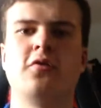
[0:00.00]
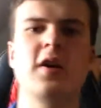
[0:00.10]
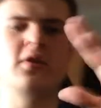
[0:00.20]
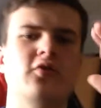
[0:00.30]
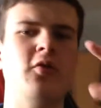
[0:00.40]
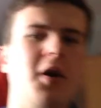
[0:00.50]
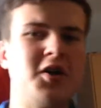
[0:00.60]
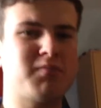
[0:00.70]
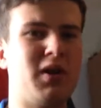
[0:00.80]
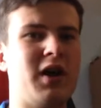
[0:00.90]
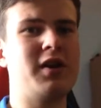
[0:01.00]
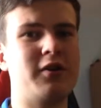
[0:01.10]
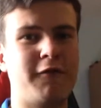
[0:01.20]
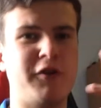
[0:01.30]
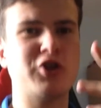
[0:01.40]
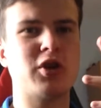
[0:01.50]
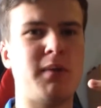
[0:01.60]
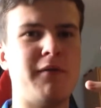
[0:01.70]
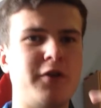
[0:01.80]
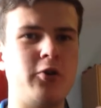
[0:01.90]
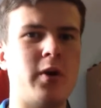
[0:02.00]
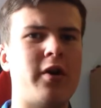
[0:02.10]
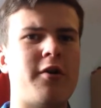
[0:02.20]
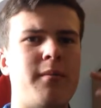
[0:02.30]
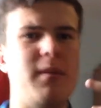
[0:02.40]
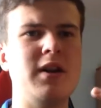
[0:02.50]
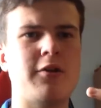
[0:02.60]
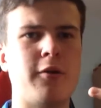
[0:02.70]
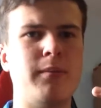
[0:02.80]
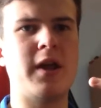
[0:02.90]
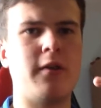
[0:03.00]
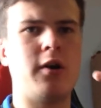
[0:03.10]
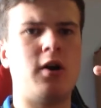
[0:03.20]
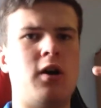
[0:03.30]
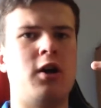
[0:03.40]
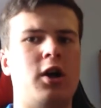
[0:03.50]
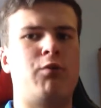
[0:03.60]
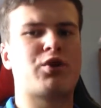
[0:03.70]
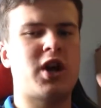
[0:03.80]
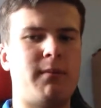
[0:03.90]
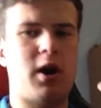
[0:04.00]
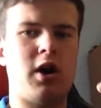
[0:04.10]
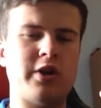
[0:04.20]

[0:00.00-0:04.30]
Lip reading: Right, so as planned, finished up that video here, made a thumbnail and all. It's kind of a bit of a